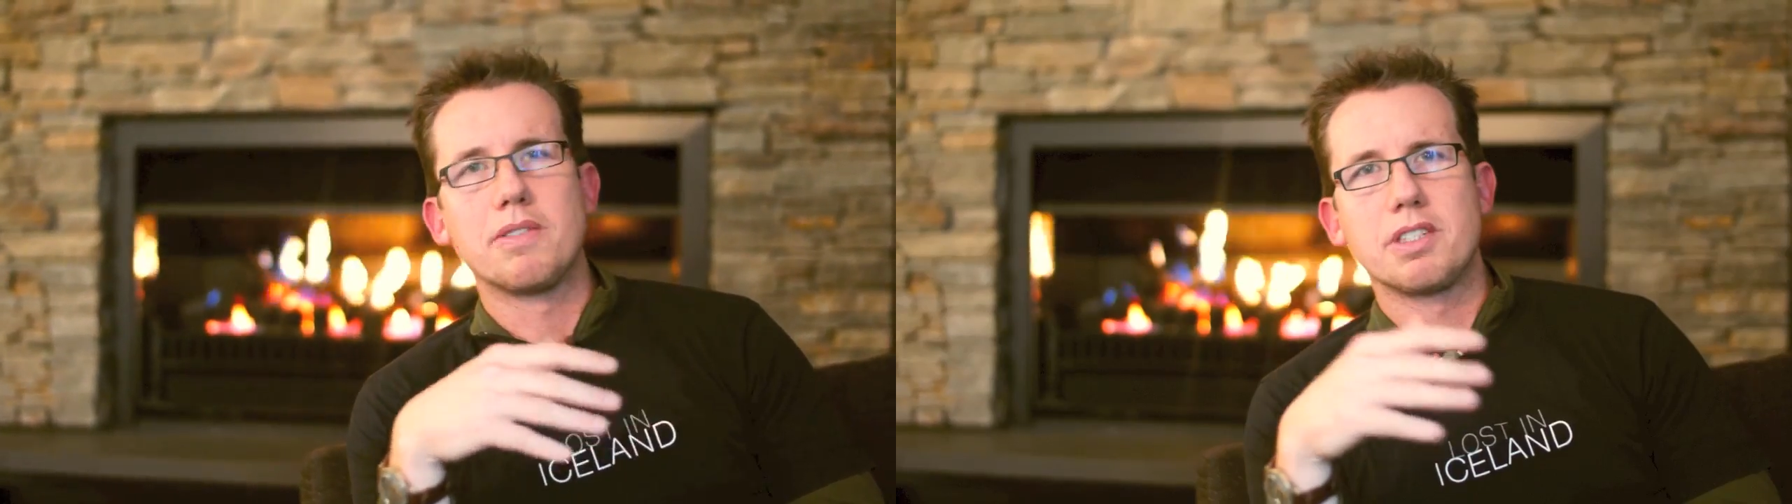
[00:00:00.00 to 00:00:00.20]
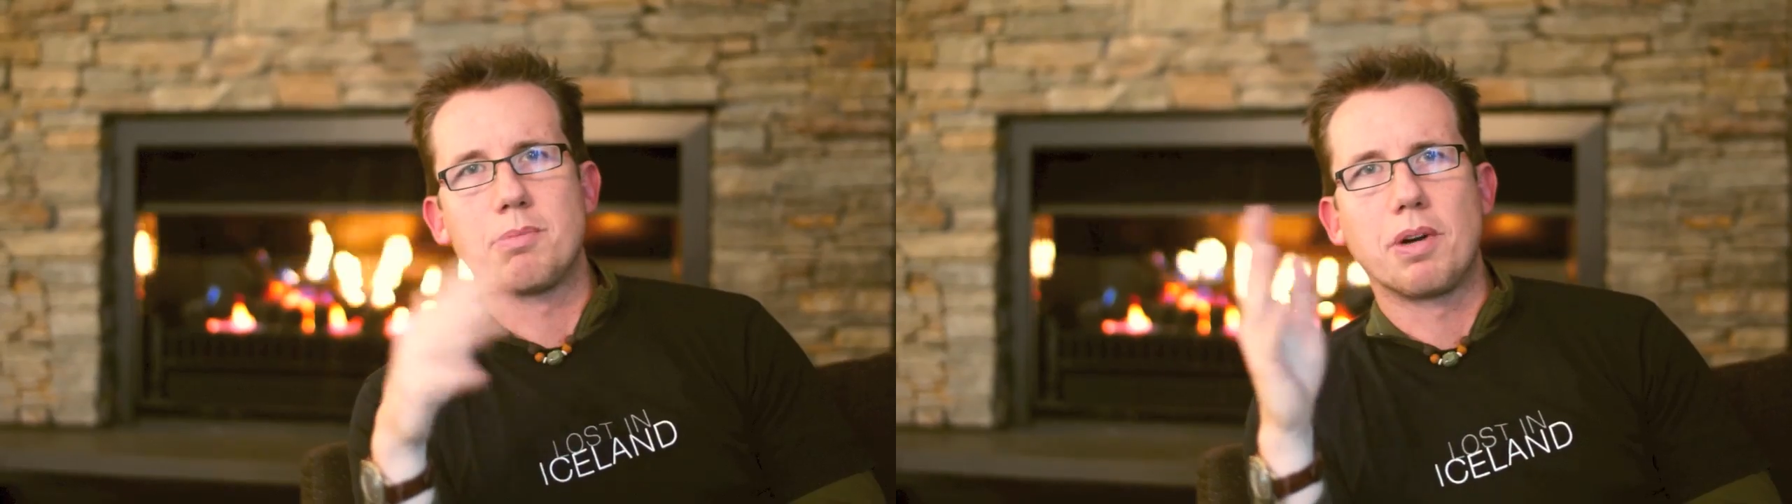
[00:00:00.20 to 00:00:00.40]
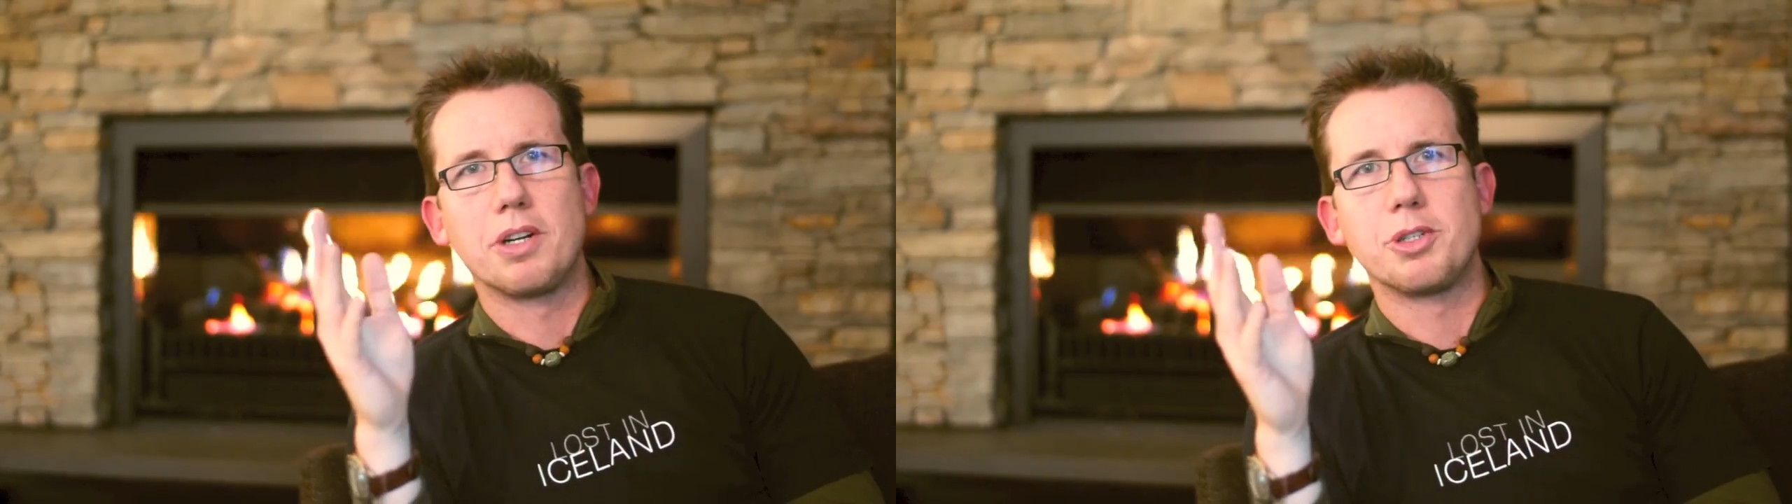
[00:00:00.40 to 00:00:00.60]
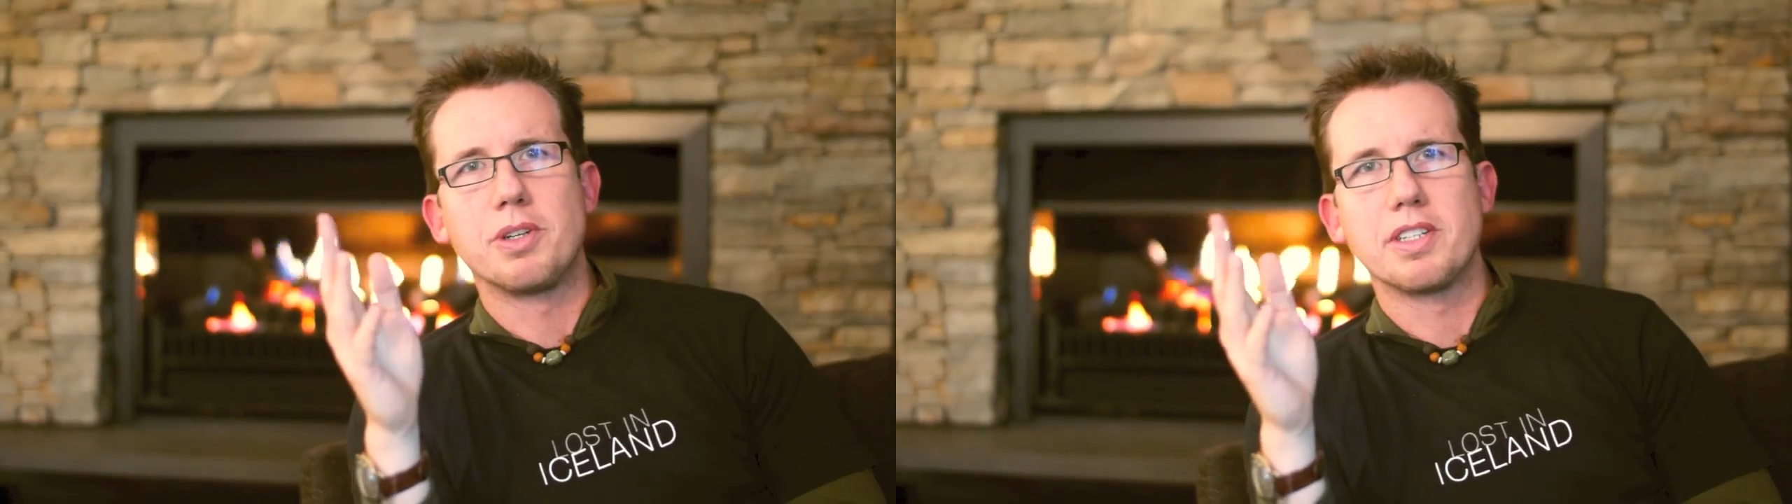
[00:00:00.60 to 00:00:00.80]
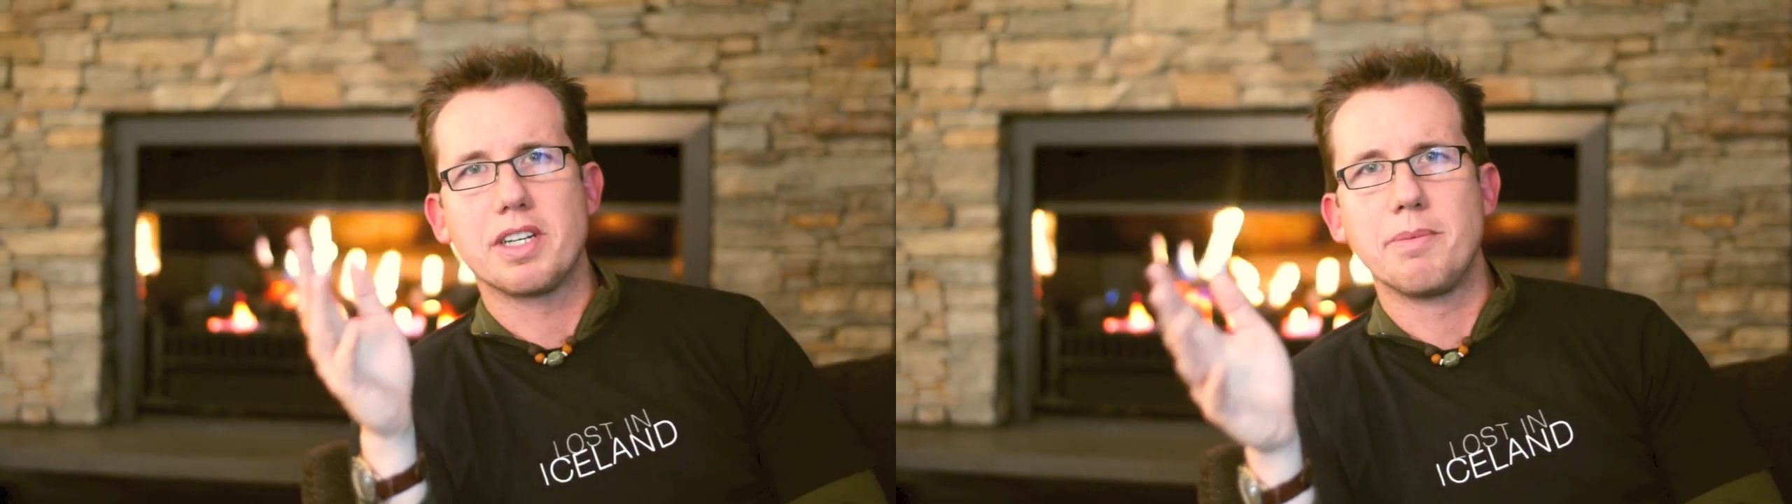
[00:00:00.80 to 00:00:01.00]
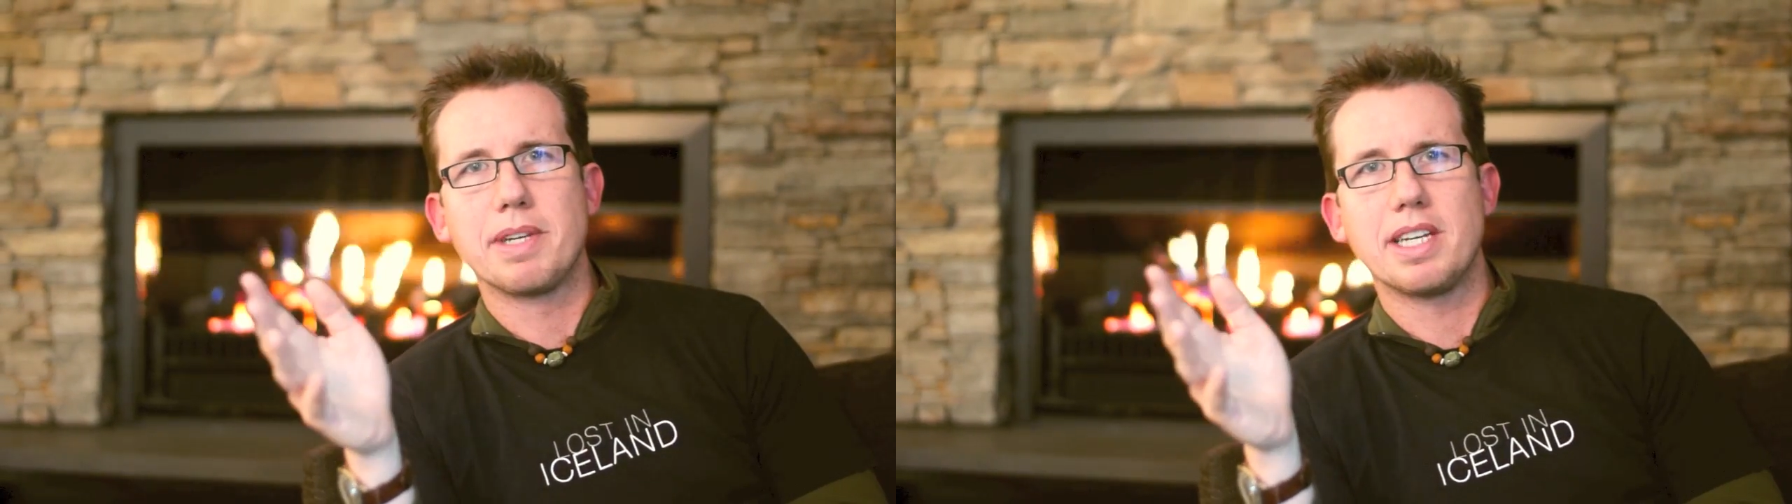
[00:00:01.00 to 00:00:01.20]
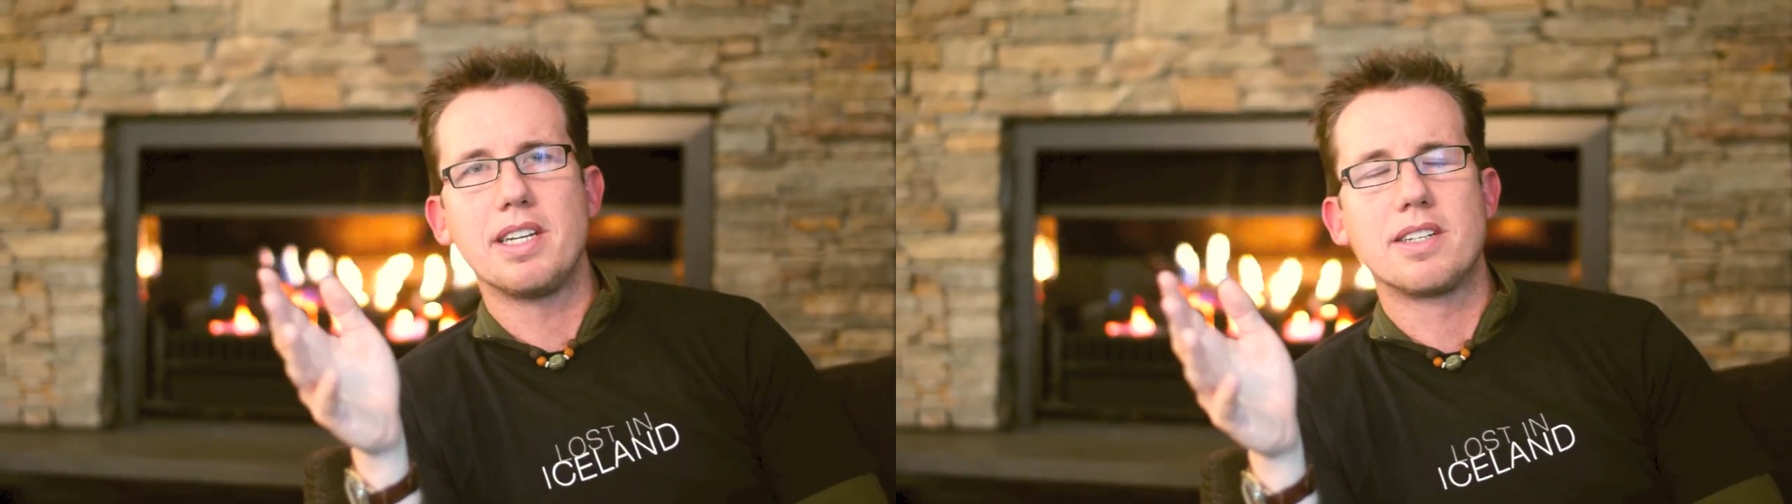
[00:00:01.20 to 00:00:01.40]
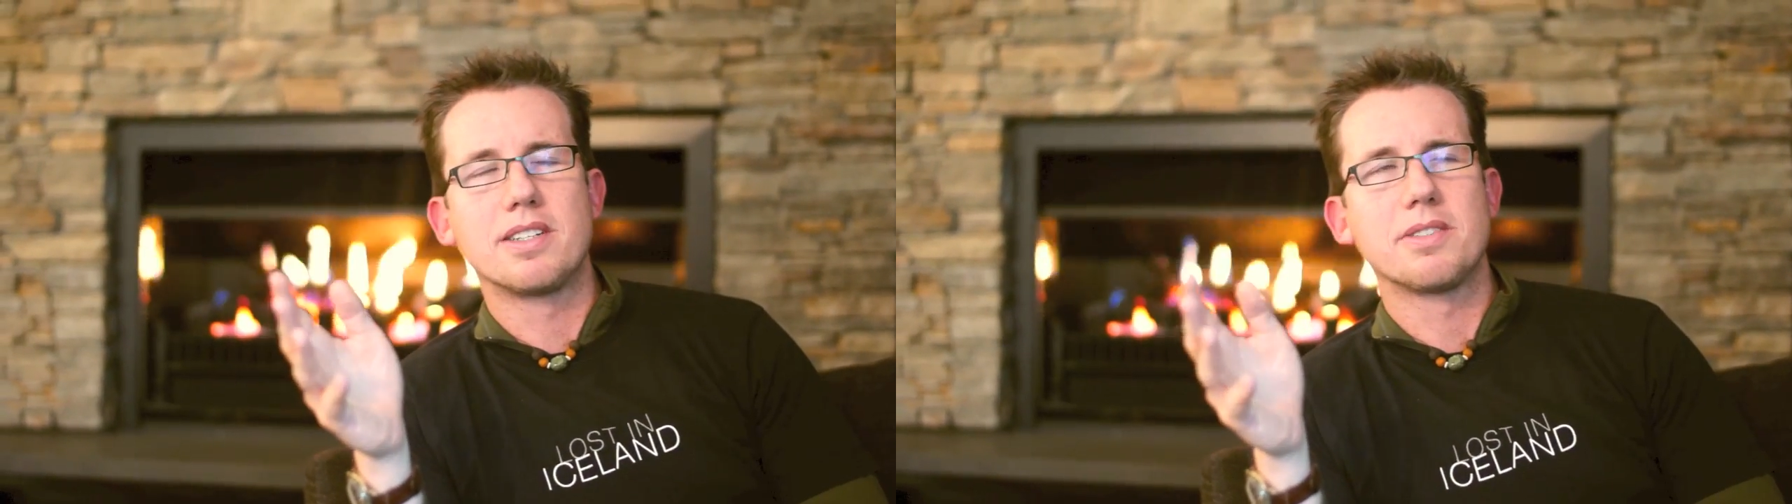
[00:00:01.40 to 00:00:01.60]
of a departure in coming
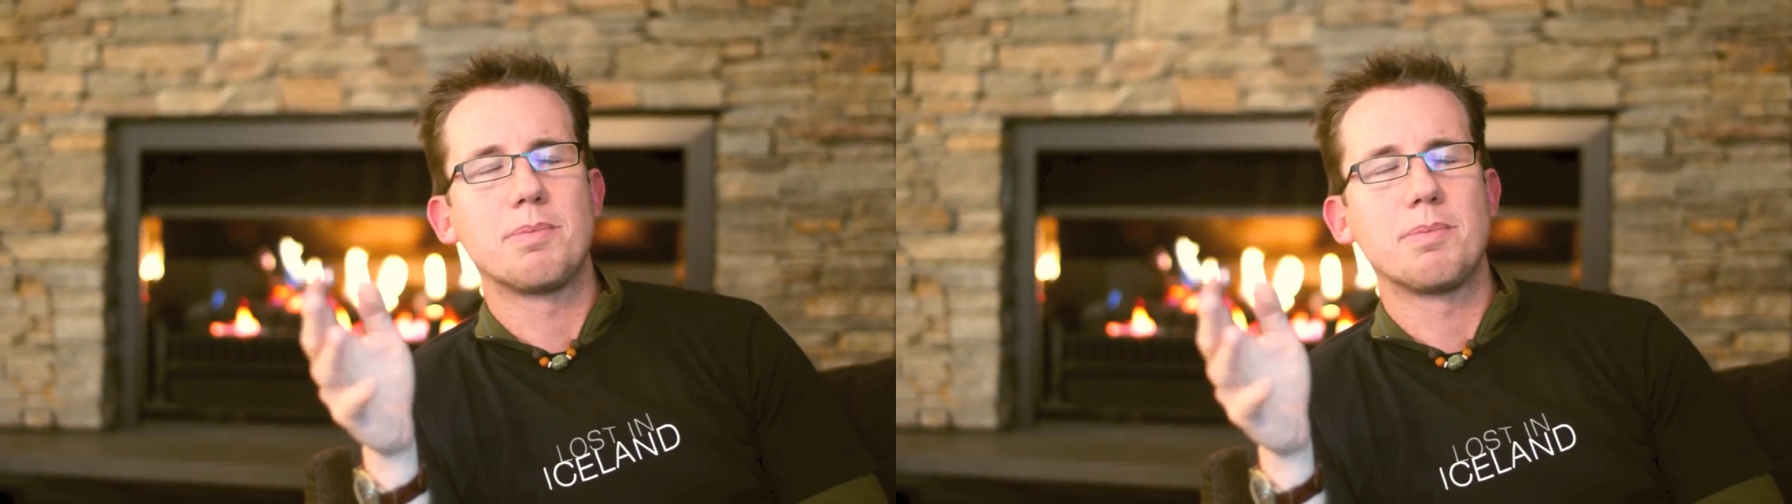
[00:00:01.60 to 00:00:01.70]
years,